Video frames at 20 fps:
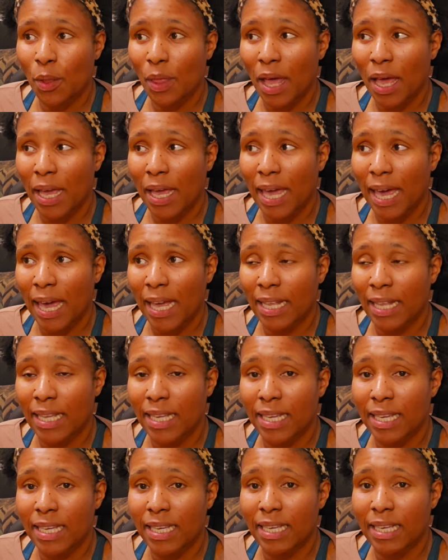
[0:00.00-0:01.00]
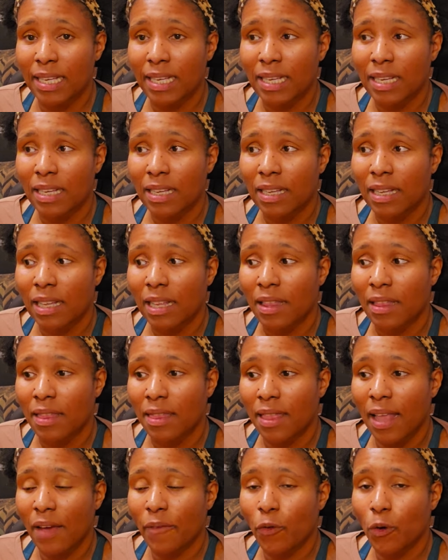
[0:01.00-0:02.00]
that Katie
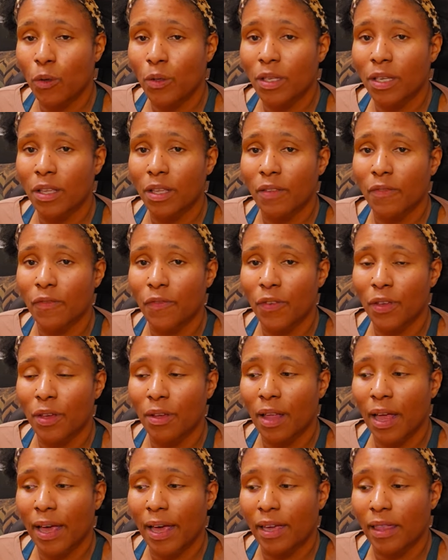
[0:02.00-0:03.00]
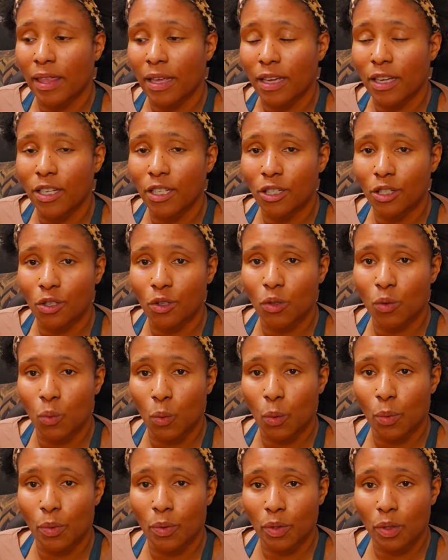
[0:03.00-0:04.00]
never did feel like the issues
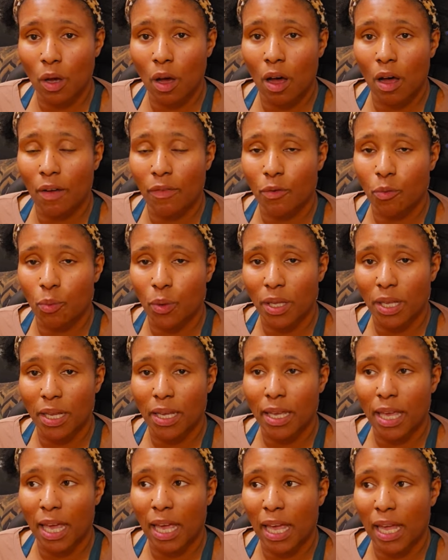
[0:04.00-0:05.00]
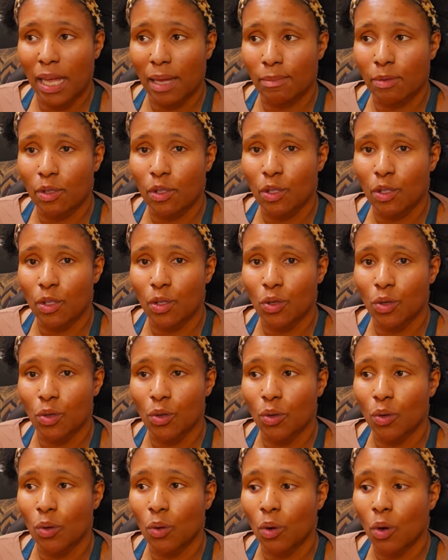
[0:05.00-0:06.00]
were resolved when it came
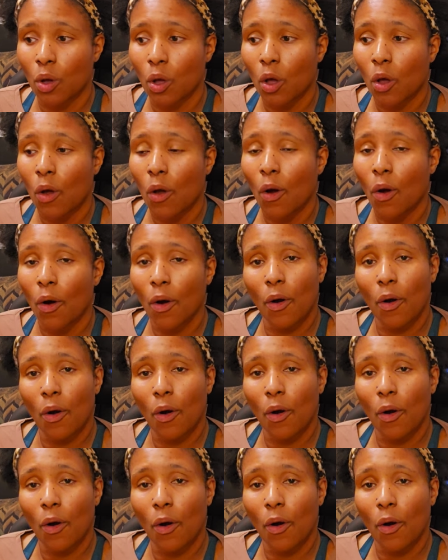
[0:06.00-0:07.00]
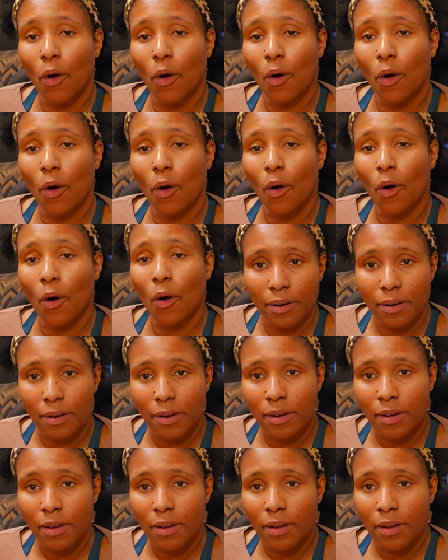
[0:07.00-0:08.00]
to her and Heather.
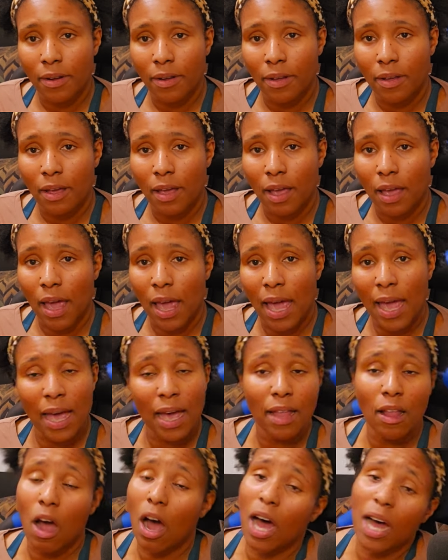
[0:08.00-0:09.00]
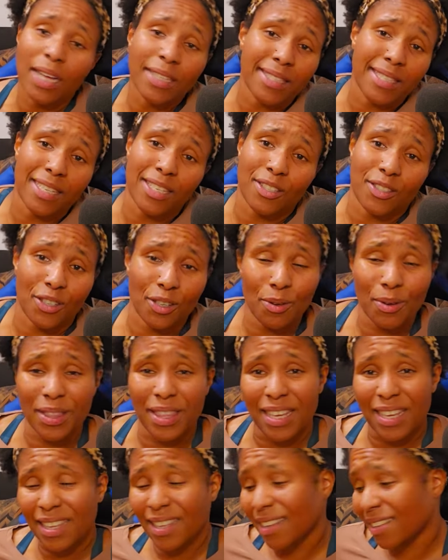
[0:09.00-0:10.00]
And honestly, too, at
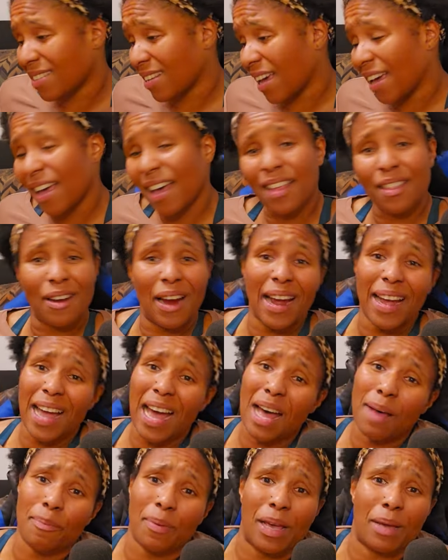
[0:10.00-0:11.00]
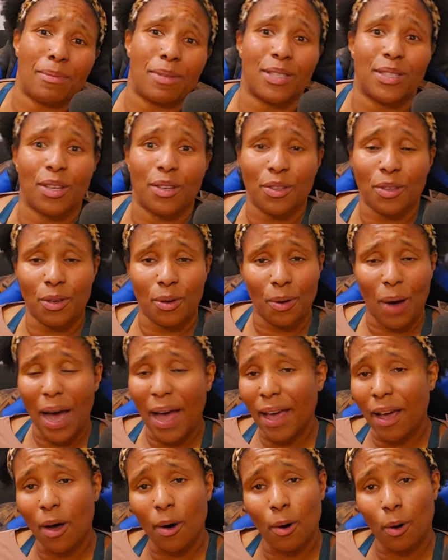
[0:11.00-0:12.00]
the end of the day, Heather, I can't blame this on you.
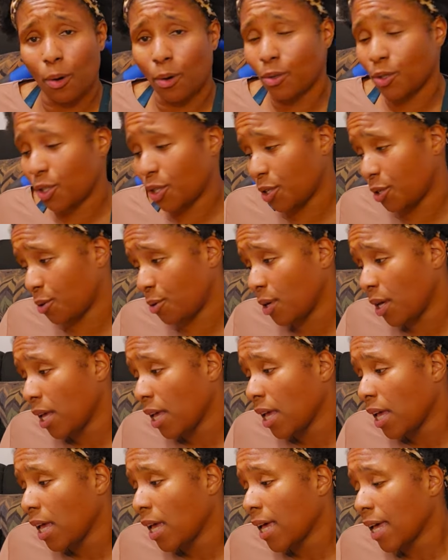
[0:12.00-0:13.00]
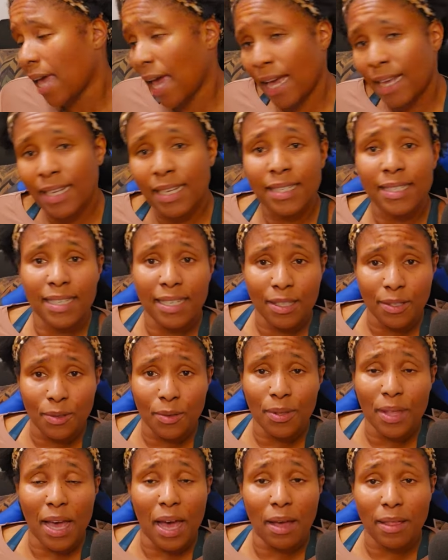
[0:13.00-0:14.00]
I ain't gonna hold you. Katie did do
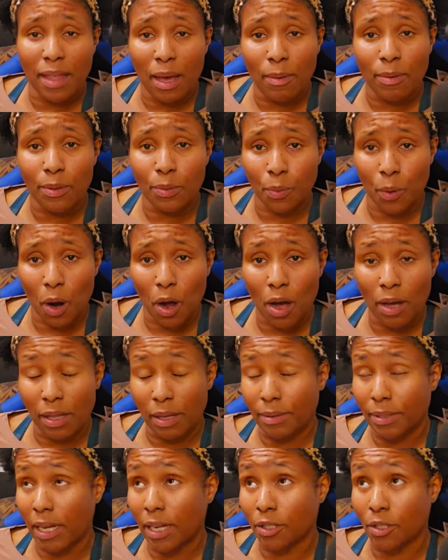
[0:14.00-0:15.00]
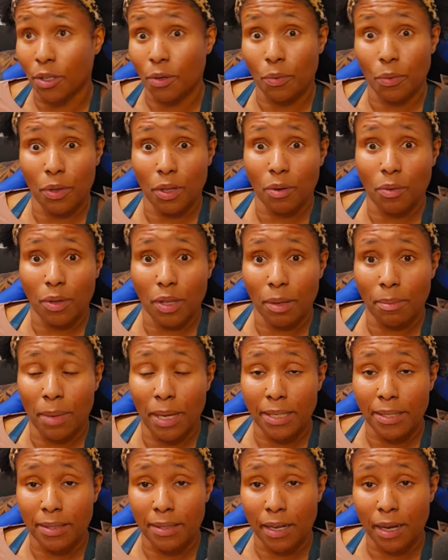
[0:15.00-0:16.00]
that, and that was wrong. That was actually really, really
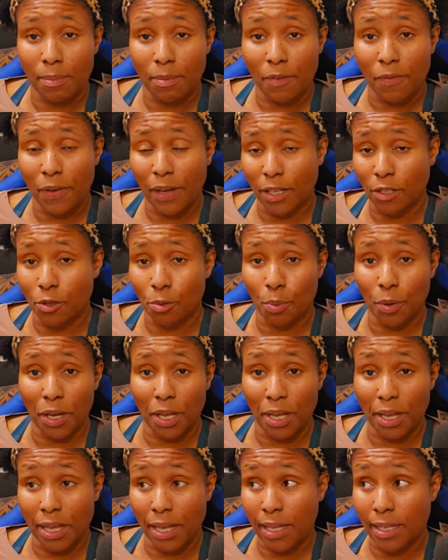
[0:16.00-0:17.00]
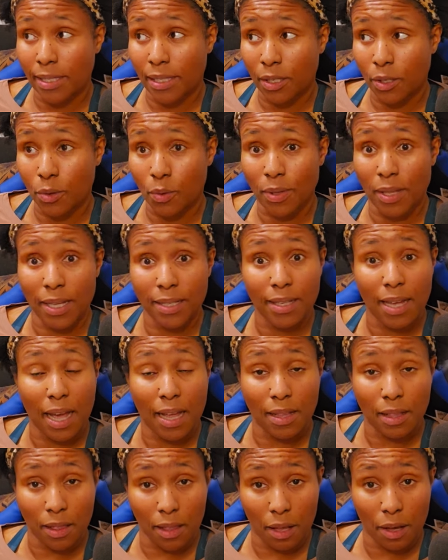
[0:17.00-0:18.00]
messed up. The fact you're bringing kids into it, that's
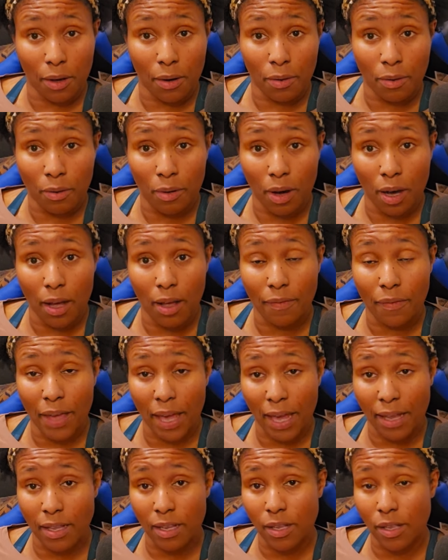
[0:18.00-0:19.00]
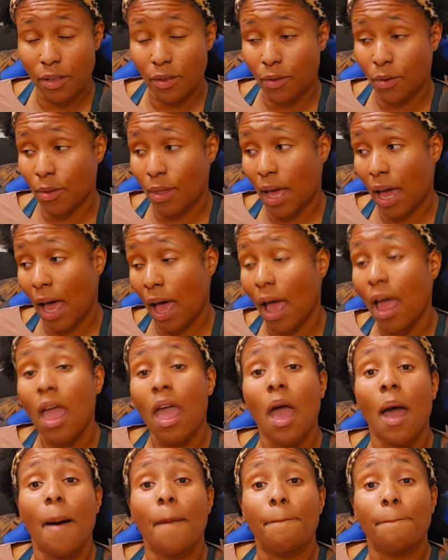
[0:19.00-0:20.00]
kind of low of Katie to do that.
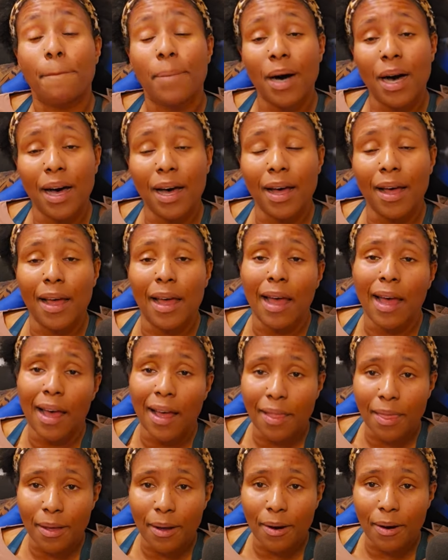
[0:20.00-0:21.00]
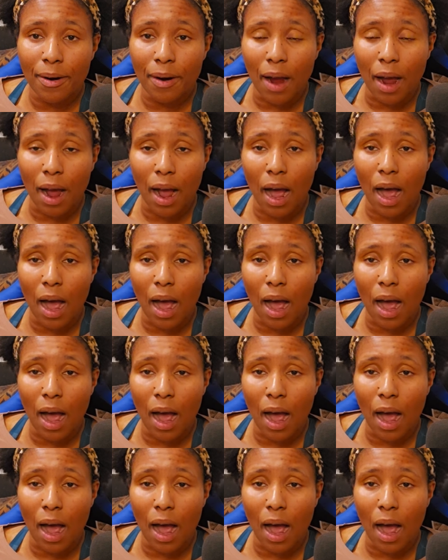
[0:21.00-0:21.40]
But Heather,